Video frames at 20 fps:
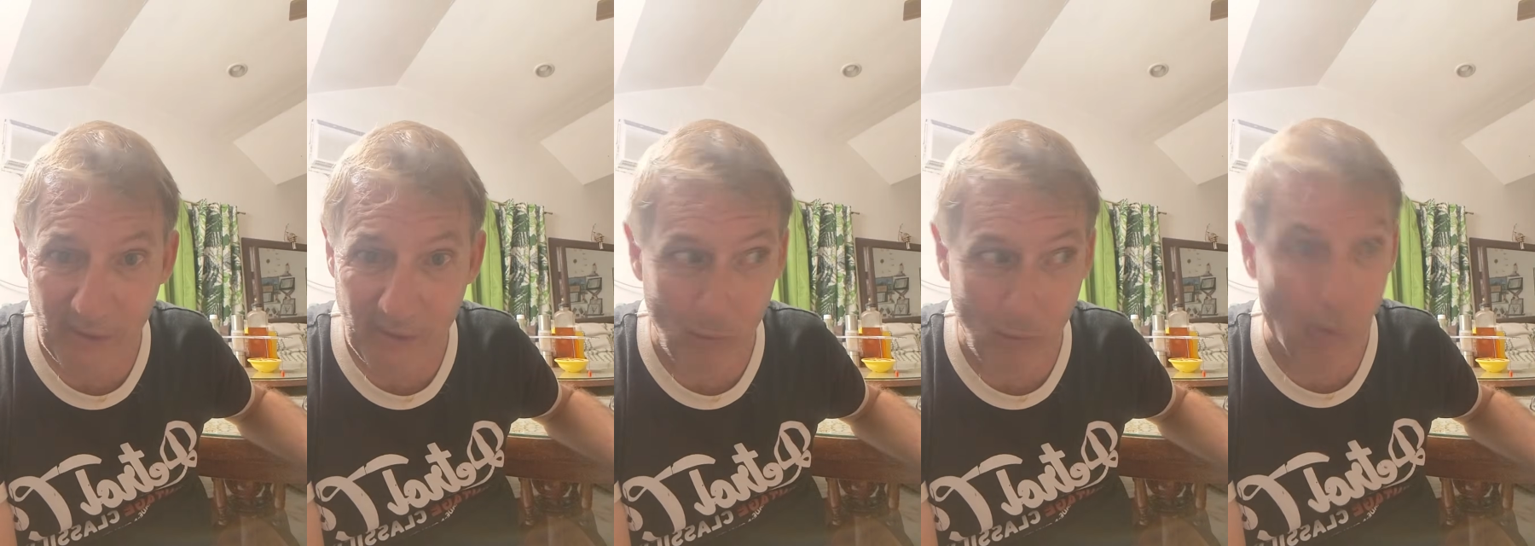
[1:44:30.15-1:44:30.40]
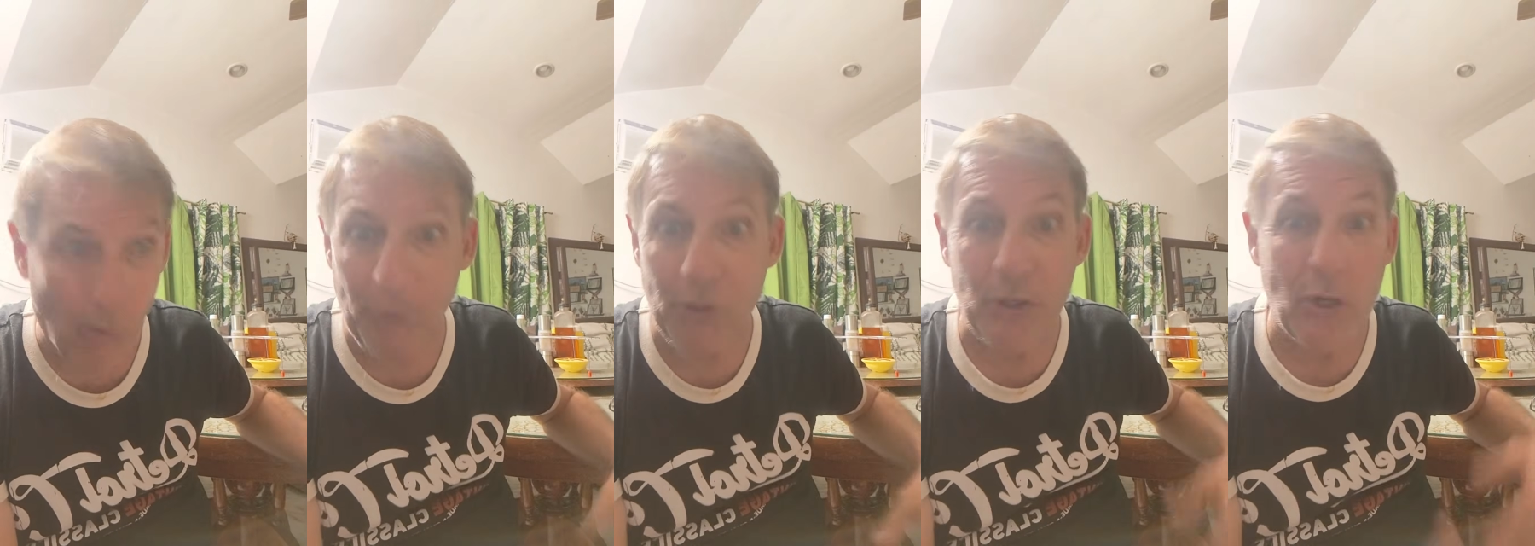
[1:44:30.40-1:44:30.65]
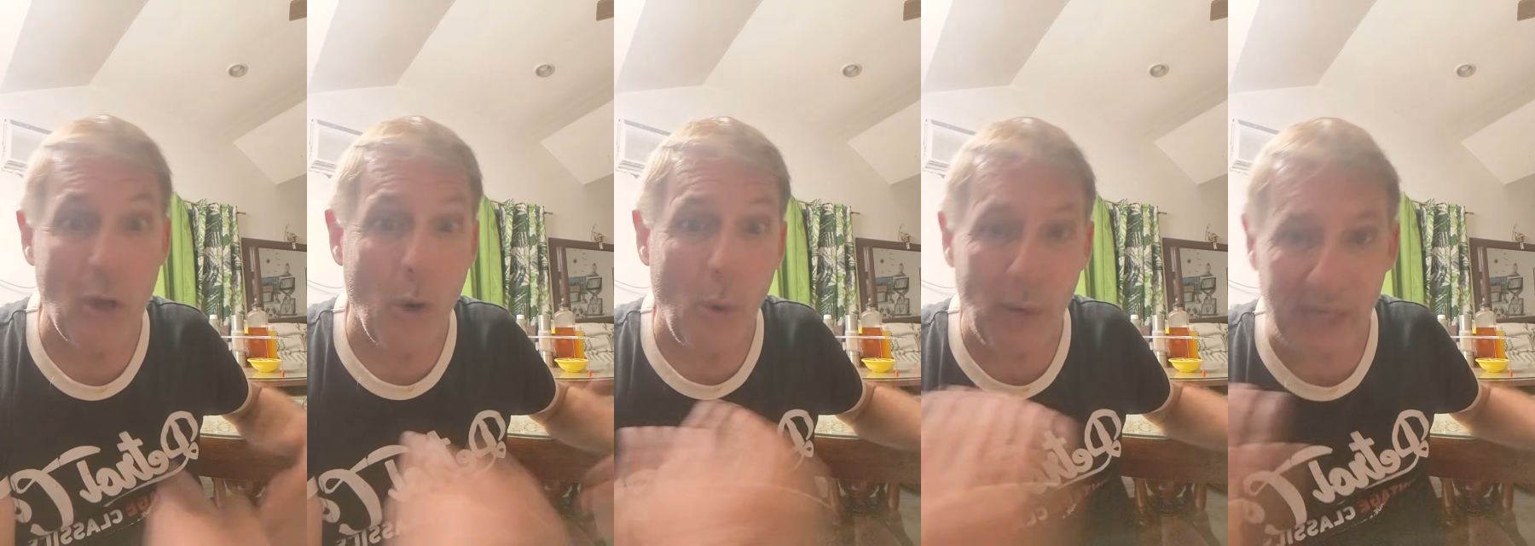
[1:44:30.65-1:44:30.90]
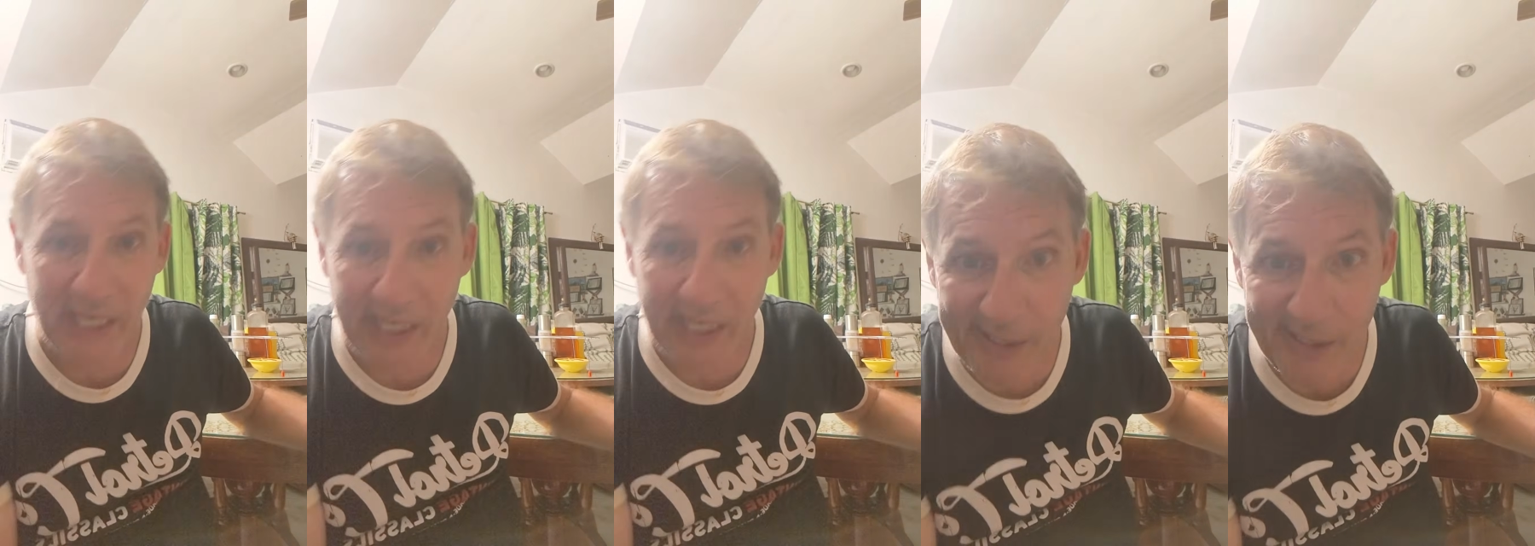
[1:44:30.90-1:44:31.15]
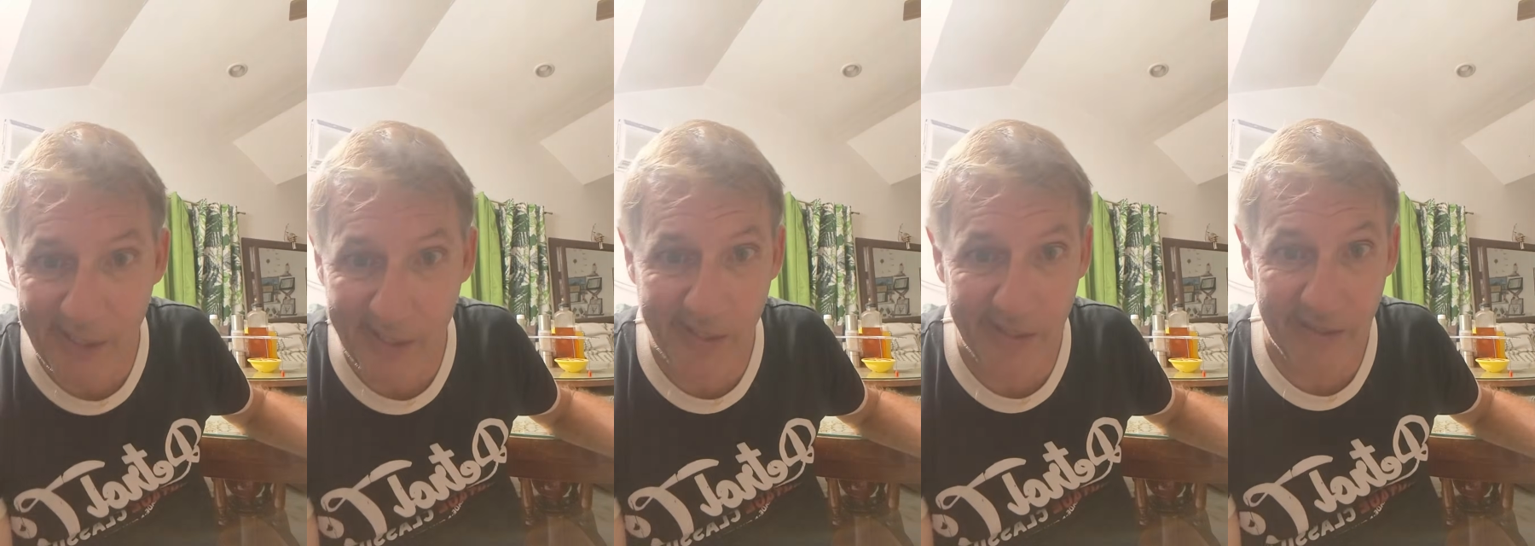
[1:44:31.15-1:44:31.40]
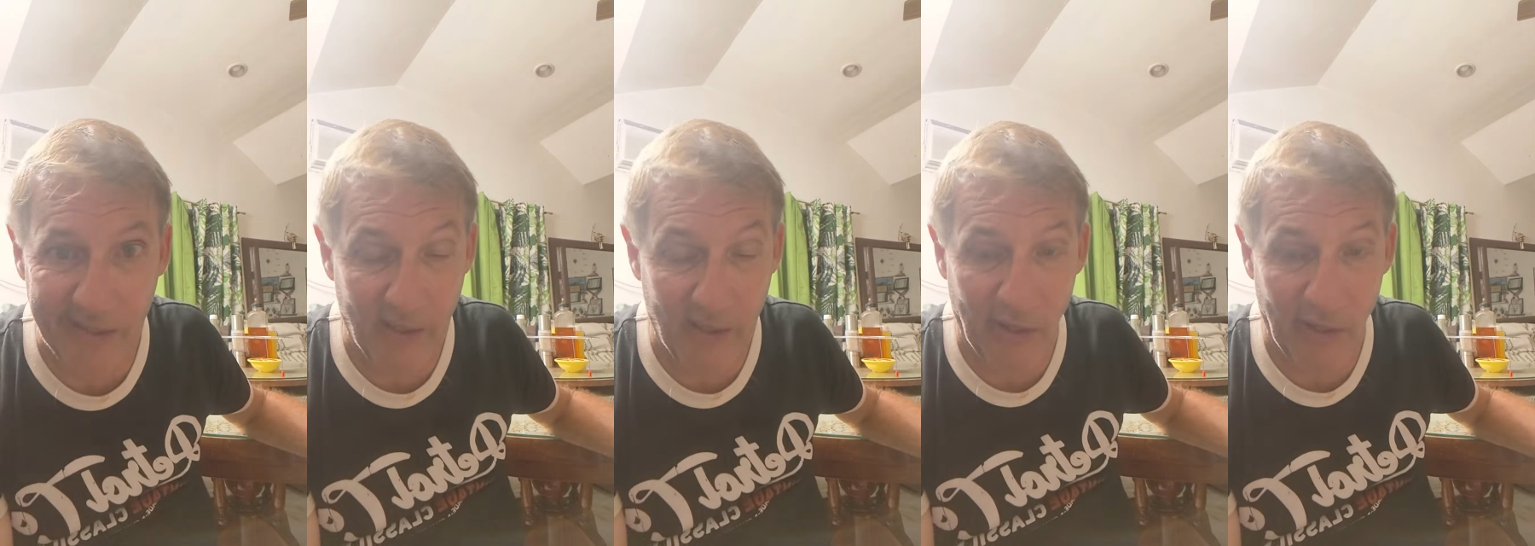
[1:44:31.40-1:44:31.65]
Where are you going?
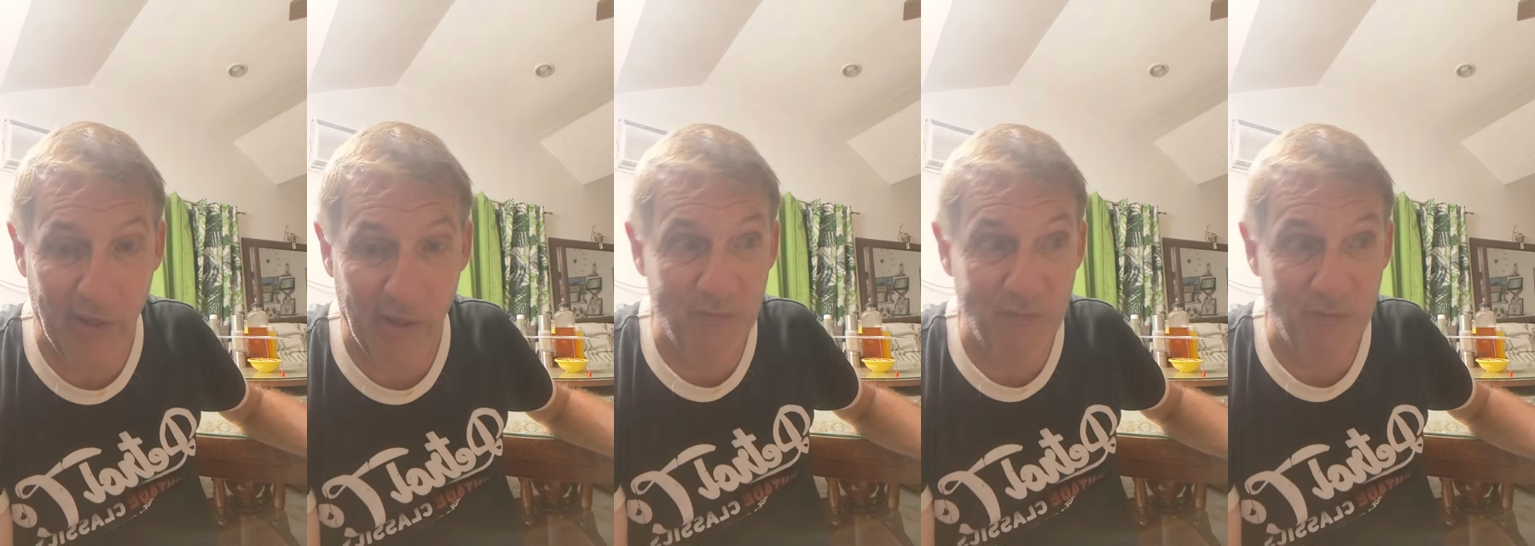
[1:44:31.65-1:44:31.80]
You know,